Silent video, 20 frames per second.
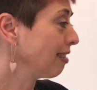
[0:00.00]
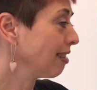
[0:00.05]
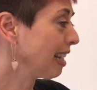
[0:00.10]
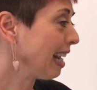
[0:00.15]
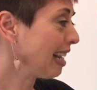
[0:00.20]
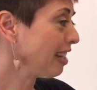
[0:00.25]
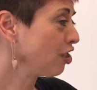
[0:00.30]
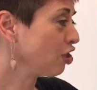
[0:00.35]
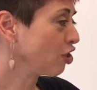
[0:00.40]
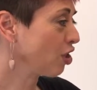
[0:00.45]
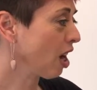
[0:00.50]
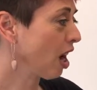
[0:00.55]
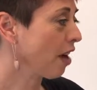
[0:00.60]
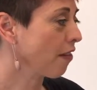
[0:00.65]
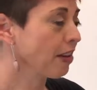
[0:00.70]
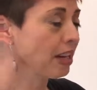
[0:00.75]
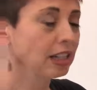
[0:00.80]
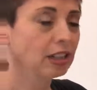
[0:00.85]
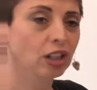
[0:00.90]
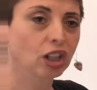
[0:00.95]
test
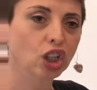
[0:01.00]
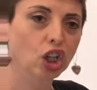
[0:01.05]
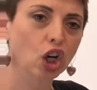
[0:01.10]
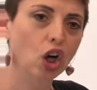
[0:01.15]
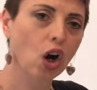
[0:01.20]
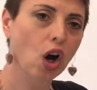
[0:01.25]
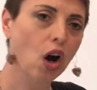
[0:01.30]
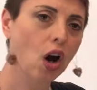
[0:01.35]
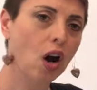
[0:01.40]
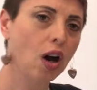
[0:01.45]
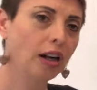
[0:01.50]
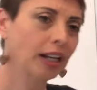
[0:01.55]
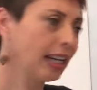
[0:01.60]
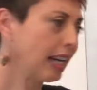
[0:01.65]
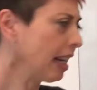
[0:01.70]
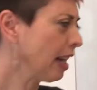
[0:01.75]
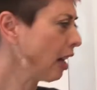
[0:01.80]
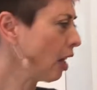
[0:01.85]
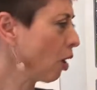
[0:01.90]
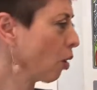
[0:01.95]
driving the car,
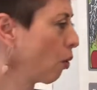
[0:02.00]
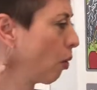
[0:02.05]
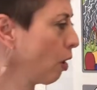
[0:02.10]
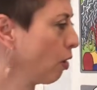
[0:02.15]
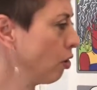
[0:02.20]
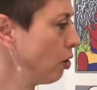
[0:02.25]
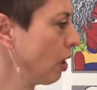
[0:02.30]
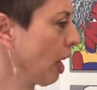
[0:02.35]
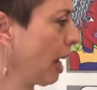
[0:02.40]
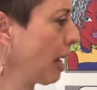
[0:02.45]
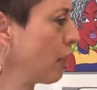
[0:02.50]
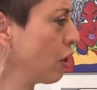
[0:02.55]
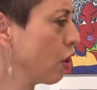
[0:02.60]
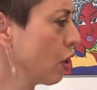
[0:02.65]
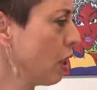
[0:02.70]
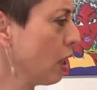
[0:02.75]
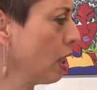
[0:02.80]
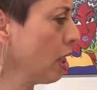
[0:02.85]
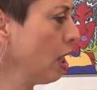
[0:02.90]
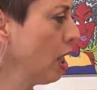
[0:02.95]
getting a
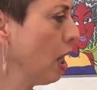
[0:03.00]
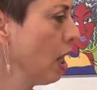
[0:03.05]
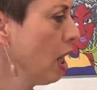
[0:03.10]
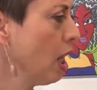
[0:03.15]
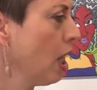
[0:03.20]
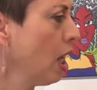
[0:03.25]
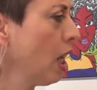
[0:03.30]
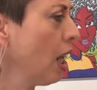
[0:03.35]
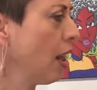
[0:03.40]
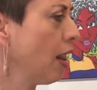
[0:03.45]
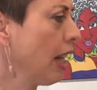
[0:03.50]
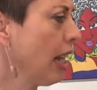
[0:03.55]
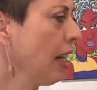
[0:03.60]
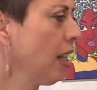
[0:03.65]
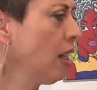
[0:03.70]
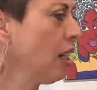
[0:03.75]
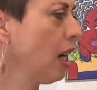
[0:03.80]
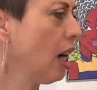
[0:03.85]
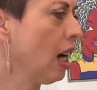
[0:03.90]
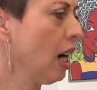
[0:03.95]
quotation,
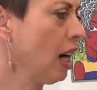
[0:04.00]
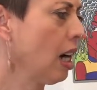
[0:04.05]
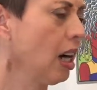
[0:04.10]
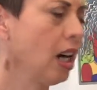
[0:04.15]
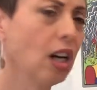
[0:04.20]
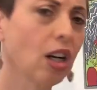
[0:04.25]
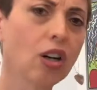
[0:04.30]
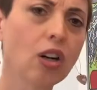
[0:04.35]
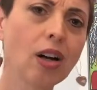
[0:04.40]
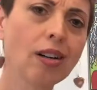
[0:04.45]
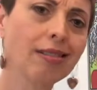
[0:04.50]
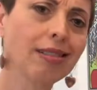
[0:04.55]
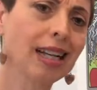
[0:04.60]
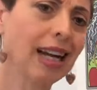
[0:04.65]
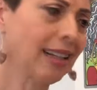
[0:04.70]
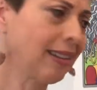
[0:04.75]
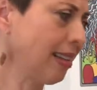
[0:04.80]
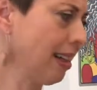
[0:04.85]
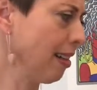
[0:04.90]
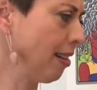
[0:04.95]
then
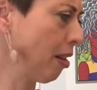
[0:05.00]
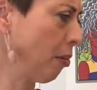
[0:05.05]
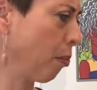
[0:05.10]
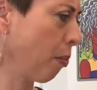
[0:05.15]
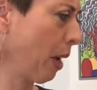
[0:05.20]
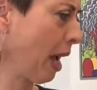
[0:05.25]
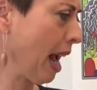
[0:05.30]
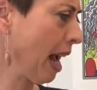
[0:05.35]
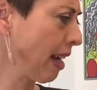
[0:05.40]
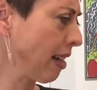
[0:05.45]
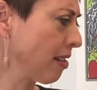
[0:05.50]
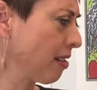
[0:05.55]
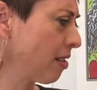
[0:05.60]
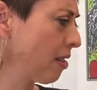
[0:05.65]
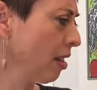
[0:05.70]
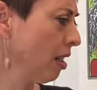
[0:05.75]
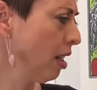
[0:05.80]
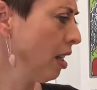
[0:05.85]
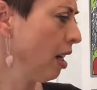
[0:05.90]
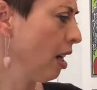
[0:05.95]
contacting the
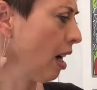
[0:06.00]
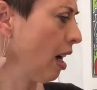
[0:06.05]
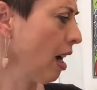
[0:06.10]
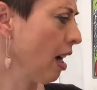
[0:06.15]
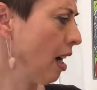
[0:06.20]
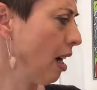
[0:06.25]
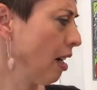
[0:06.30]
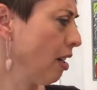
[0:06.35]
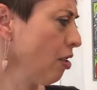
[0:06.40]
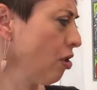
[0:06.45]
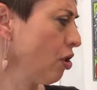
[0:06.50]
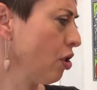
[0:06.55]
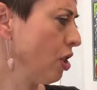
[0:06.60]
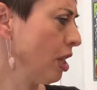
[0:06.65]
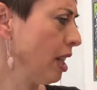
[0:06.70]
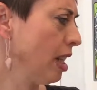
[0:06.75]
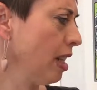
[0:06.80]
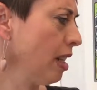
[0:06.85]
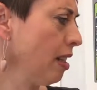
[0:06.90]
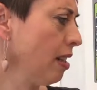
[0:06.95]
banks.
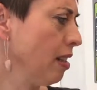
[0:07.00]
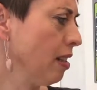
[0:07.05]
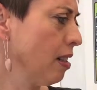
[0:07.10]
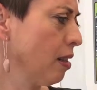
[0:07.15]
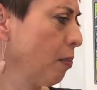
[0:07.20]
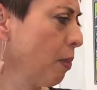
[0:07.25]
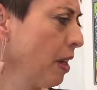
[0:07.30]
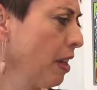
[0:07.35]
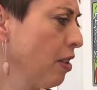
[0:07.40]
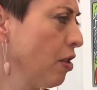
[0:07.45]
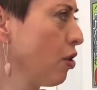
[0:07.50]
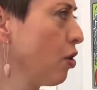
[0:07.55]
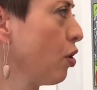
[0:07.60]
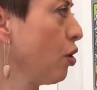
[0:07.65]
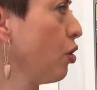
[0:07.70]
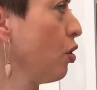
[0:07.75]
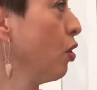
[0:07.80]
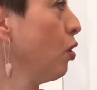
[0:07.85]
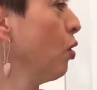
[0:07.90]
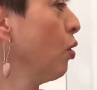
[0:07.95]
She
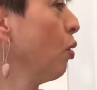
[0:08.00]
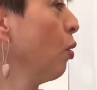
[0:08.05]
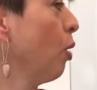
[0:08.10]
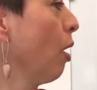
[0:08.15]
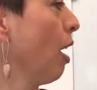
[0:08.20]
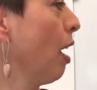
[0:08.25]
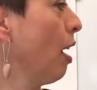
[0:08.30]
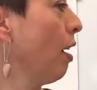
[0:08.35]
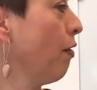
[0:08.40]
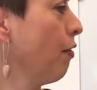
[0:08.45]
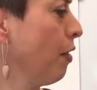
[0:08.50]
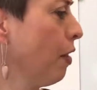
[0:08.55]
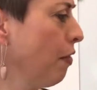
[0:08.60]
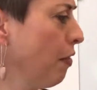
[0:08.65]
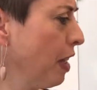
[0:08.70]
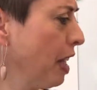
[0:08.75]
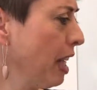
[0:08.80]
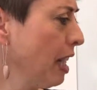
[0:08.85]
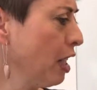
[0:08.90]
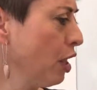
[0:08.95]
speaks to
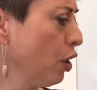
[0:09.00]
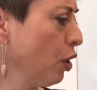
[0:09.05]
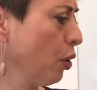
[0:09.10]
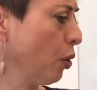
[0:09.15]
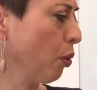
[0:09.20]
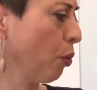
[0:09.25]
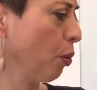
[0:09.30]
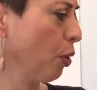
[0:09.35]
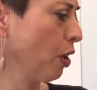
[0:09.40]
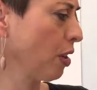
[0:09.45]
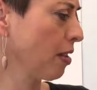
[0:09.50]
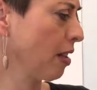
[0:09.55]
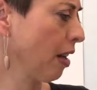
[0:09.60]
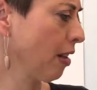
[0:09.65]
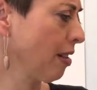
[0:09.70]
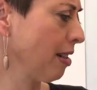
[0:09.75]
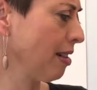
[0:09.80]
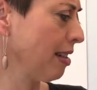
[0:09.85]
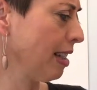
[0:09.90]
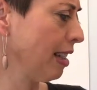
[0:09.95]
Vivian, who works
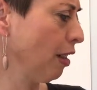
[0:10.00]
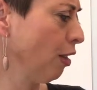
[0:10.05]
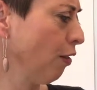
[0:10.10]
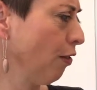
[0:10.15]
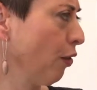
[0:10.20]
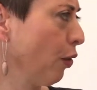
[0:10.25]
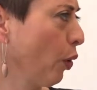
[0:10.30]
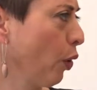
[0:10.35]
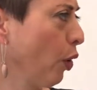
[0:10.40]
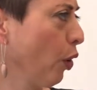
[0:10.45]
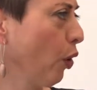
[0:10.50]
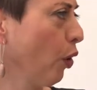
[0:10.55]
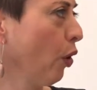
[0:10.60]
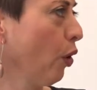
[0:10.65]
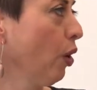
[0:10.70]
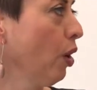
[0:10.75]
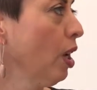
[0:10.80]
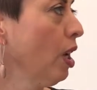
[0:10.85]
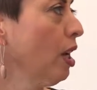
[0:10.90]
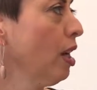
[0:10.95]
out a deal for
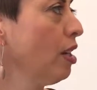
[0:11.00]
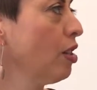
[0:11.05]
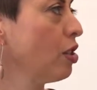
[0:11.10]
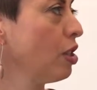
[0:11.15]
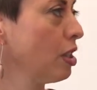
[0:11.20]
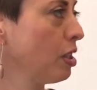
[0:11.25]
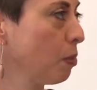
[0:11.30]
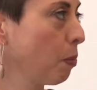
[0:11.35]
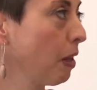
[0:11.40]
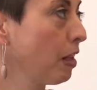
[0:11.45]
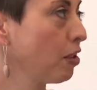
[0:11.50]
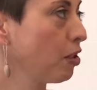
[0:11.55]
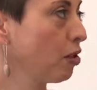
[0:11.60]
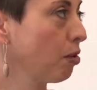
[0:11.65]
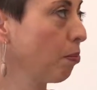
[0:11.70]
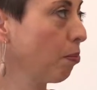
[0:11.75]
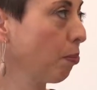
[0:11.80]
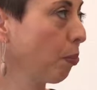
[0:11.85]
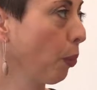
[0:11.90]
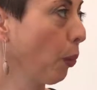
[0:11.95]
her. She speaks
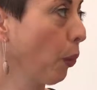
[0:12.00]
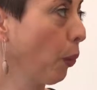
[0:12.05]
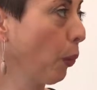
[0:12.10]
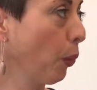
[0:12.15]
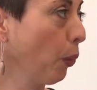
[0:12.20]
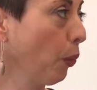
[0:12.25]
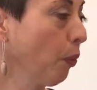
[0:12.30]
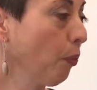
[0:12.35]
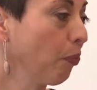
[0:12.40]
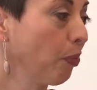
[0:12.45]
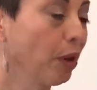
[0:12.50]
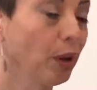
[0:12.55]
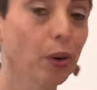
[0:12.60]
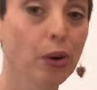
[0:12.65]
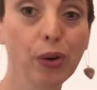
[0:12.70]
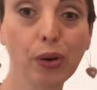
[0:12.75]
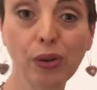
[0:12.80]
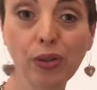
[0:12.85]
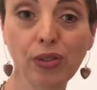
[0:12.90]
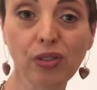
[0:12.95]
to Paul,
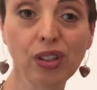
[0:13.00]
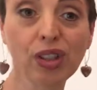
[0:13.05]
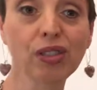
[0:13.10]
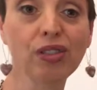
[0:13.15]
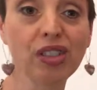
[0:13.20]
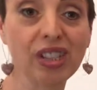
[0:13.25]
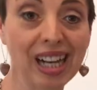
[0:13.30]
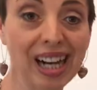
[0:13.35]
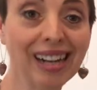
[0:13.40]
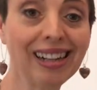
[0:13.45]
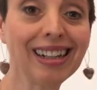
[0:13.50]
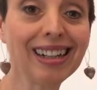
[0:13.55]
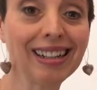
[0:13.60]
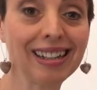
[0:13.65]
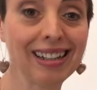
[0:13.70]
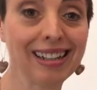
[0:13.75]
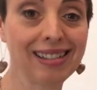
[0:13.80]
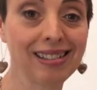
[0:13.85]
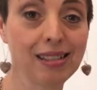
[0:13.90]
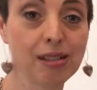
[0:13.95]
who serves younger
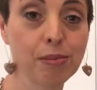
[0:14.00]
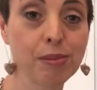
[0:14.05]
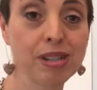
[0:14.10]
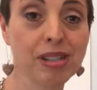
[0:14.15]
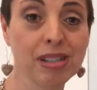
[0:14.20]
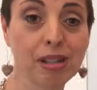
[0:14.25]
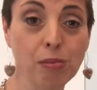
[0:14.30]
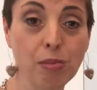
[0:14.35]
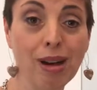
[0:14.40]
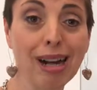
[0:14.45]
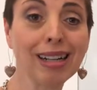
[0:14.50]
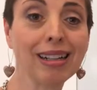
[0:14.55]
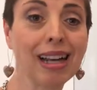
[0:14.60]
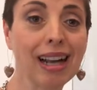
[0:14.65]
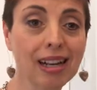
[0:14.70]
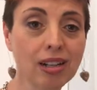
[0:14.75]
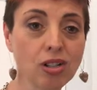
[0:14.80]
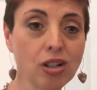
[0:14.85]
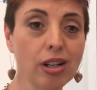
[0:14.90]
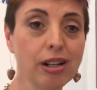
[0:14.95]
customers and might
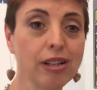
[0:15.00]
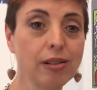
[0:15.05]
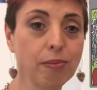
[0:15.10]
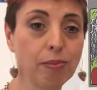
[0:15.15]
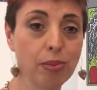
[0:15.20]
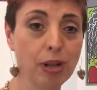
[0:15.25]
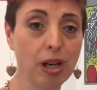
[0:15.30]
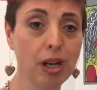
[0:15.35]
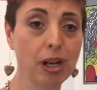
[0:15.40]
actually